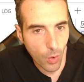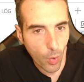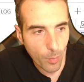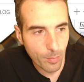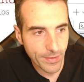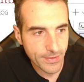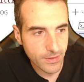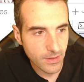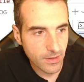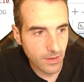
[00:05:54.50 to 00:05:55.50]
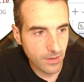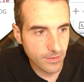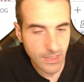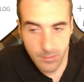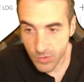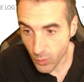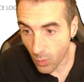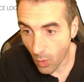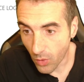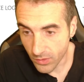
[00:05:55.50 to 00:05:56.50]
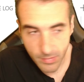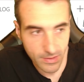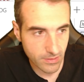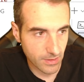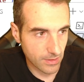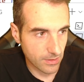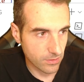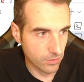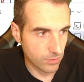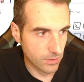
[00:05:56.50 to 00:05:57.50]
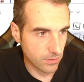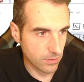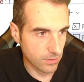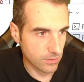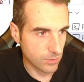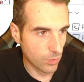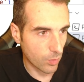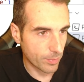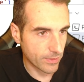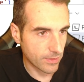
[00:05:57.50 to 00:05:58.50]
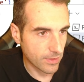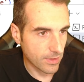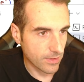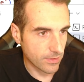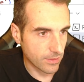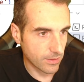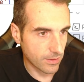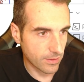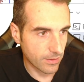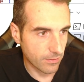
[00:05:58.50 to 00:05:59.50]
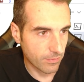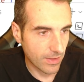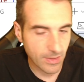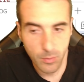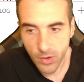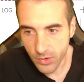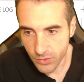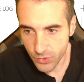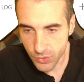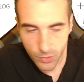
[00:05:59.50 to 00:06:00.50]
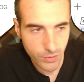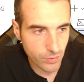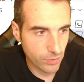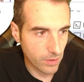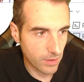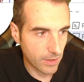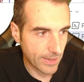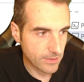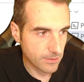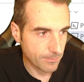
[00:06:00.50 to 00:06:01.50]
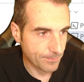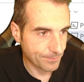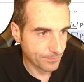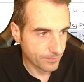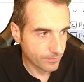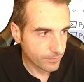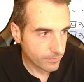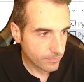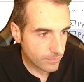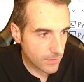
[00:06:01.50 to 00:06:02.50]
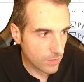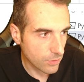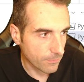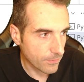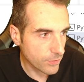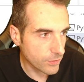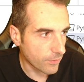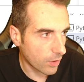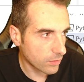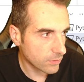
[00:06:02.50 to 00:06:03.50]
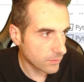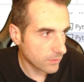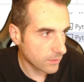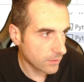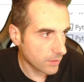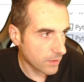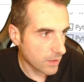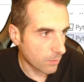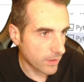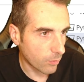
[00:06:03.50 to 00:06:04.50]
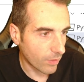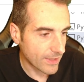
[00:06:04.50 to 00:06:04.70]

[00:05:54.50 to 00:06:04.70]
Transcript: open the image we want, basically. So this is to open the file name we're going to show you later. So first of all, what I would like